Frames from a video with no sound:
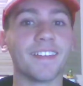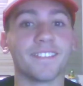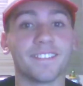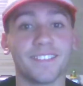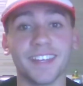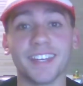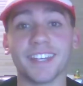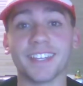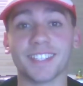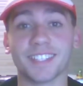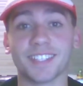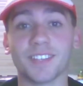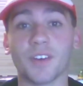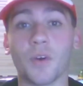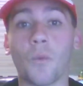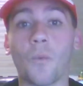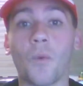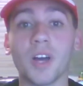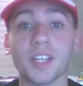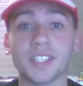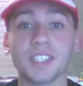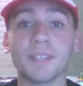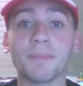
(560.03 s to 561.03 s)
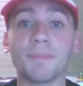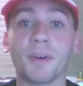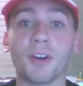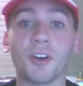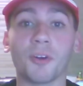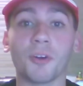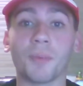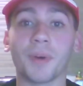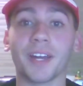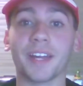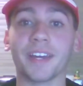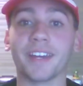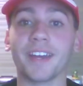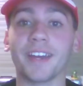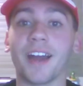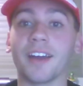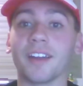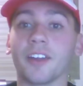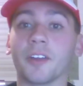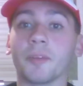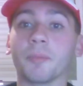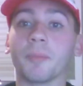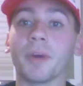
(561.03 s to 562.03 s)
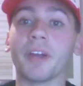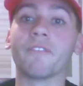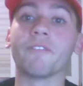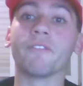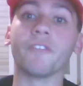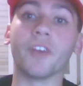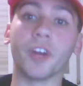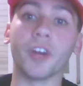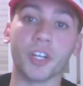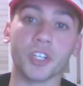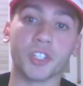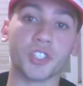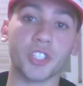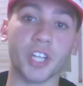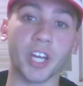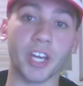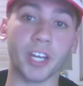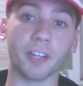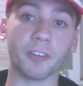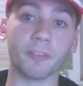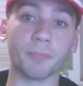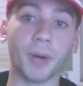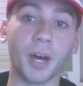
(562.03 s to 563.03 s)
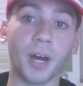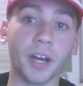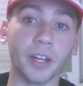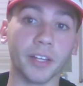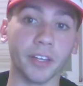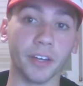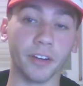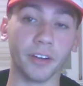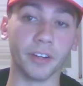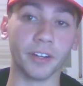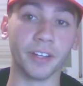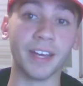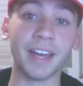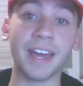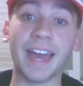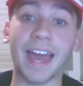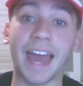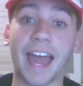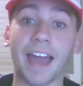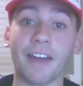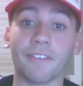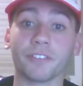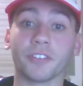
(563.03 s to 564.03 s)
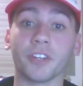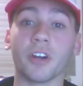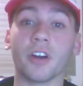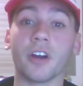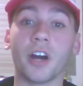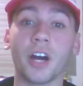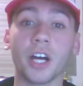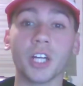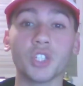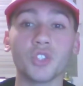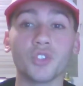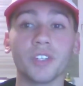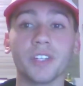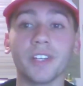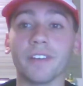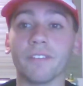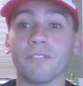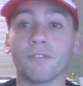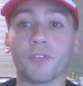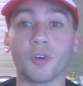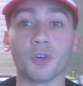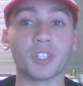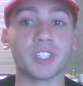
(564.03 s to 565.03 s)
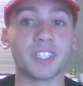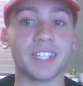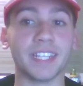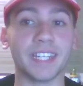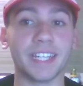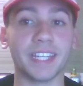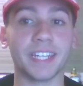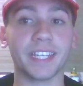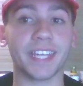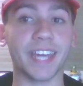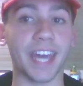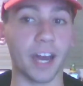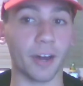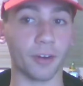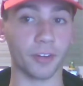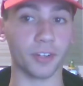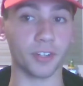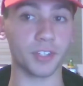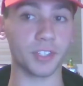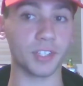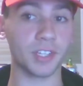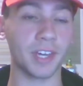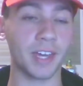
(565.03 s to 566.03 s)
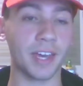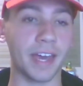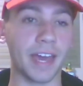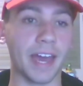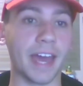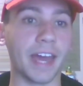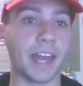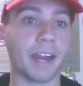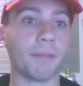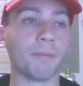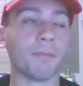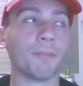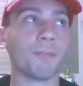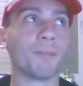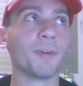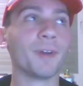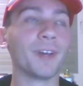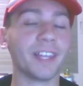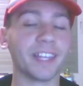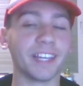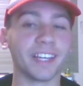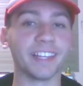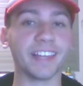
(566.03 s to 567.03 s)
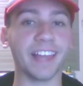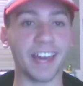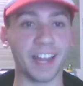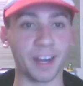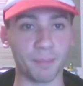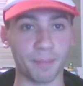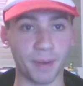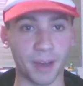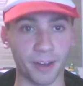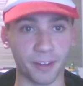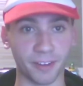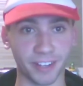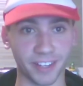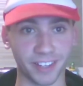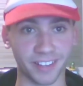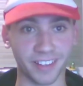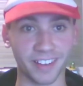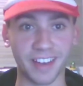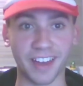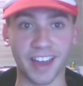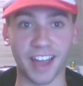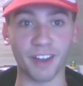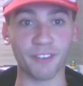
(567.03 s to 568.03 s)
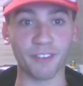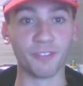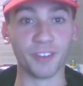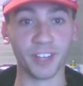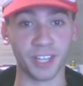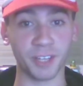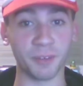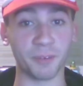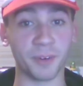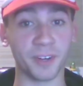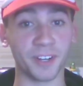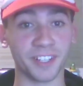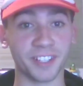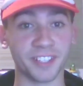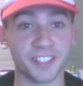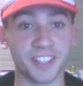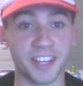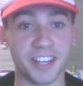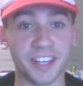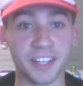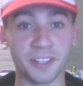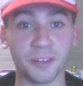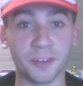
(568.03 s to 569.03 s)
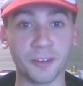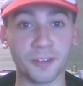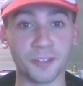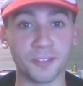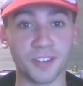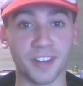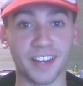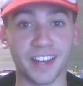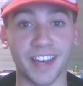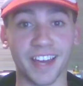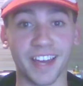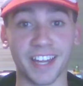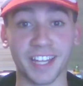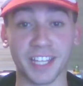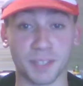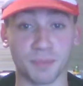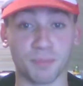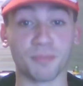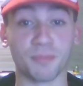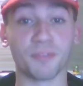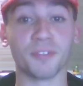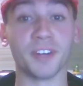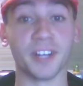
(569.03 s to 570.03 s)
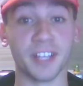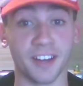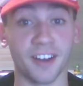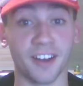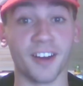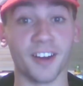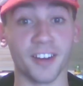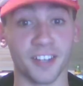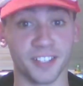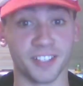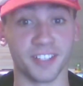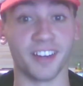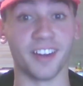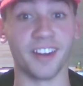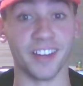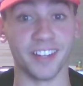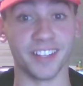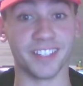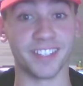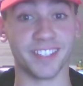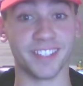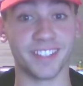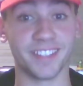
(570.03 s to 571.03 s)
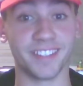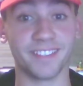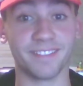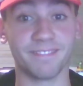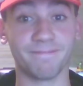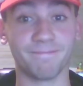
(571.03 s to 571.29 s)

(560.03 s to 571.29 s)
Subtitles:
This was the Pokemon I got on my first chain of Poniard after 114 encounters, and I'm really glad about it. I really wanted a shiny Gujara, and it's pretty hard to hunt.